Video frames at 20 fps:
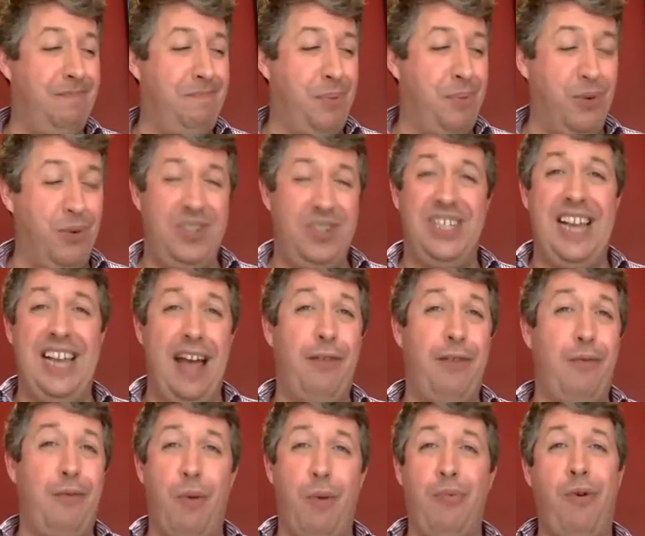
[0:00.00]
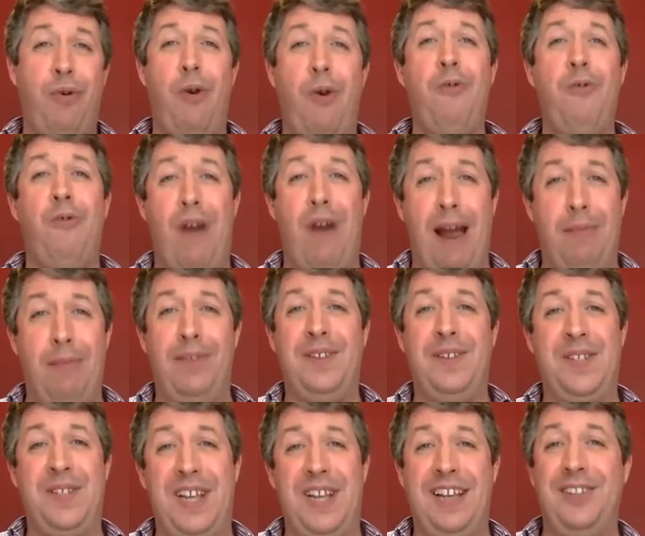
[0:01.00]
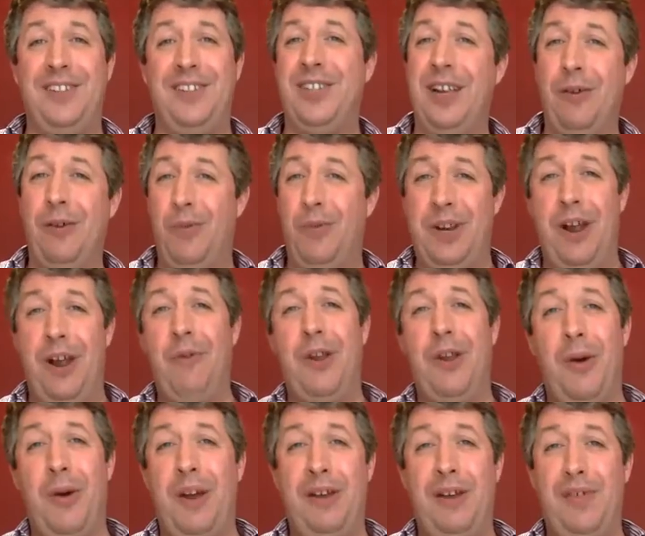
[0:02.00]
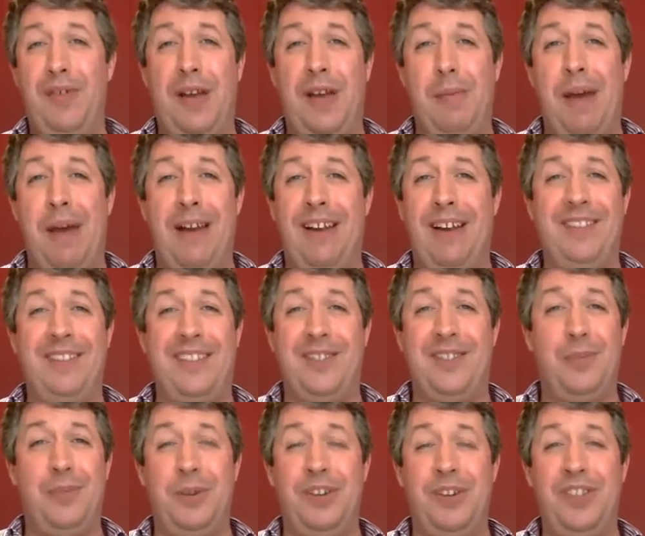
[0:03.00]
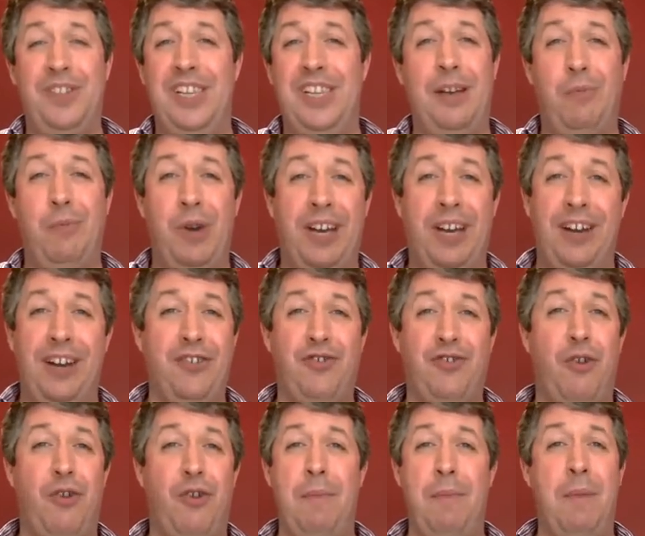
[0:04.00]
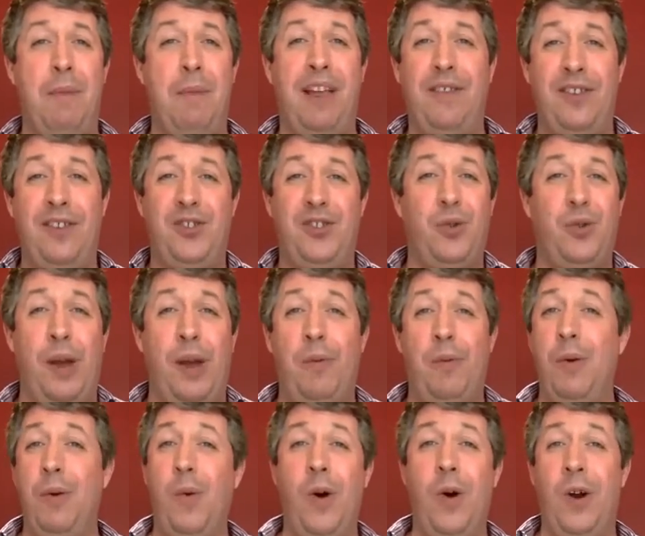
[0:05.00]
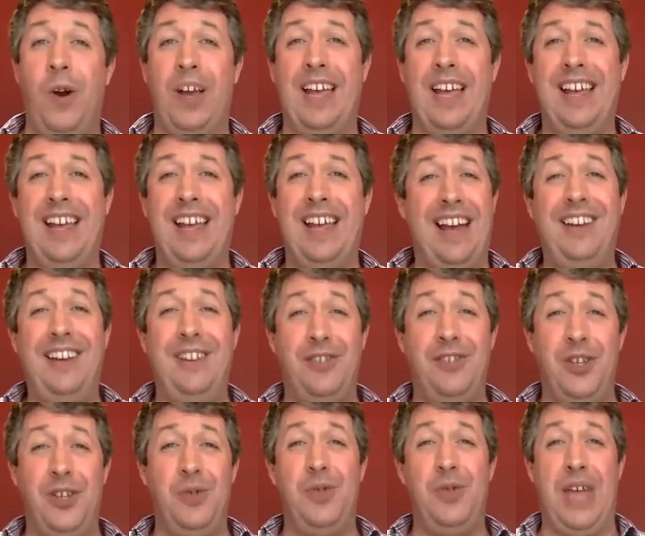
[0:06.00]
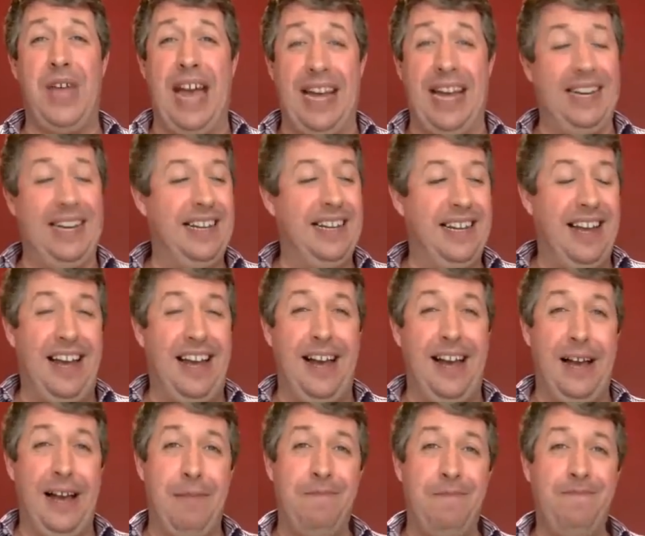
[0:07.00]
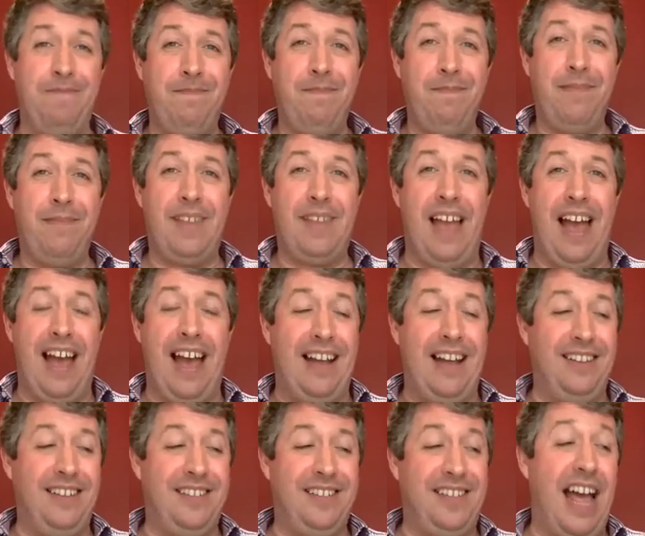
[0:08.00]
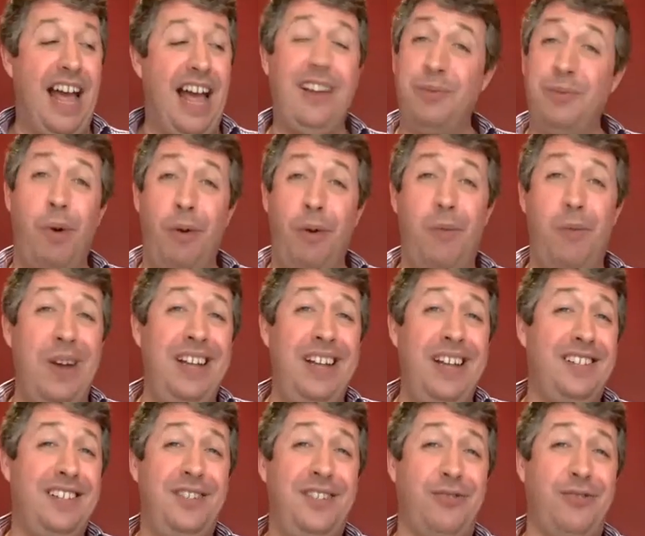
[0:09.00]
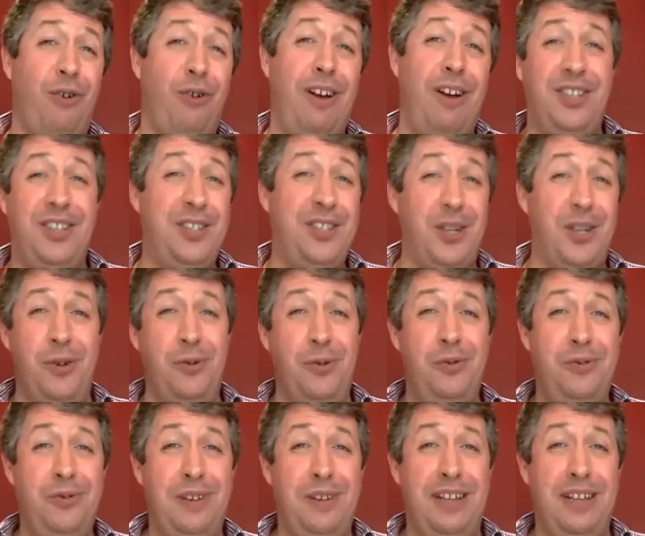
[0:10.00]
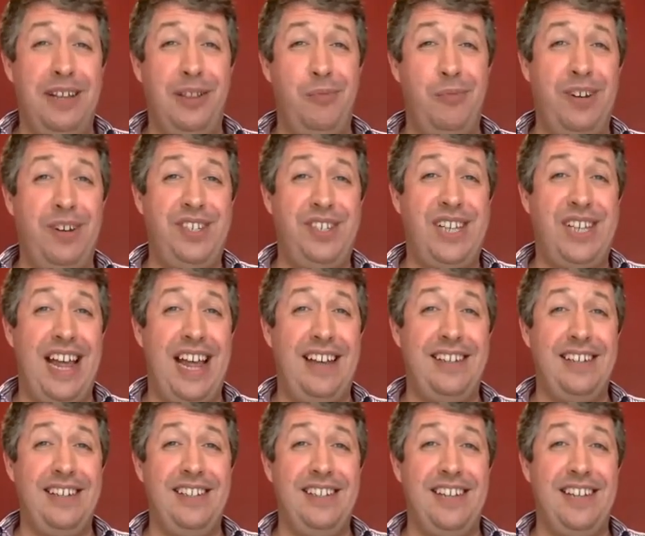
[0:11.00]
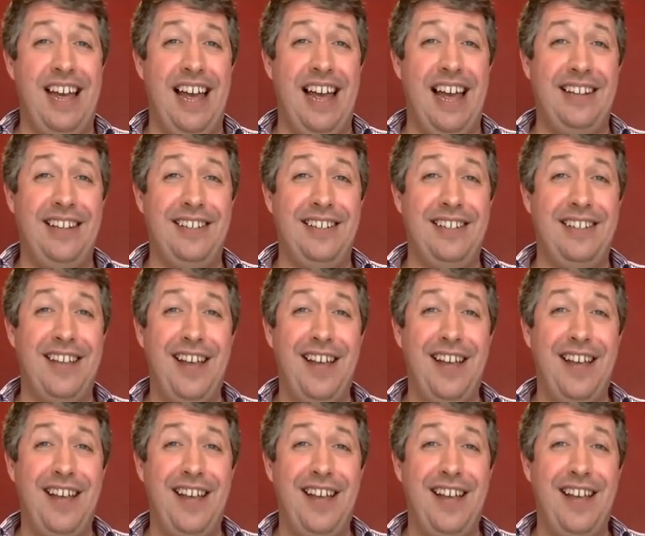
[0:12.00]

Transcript: put together a program that says, we don't know anything about accessibility and we're going to try and make this the way we work? How do you do that? And that's what we tried to do in the British Standard. And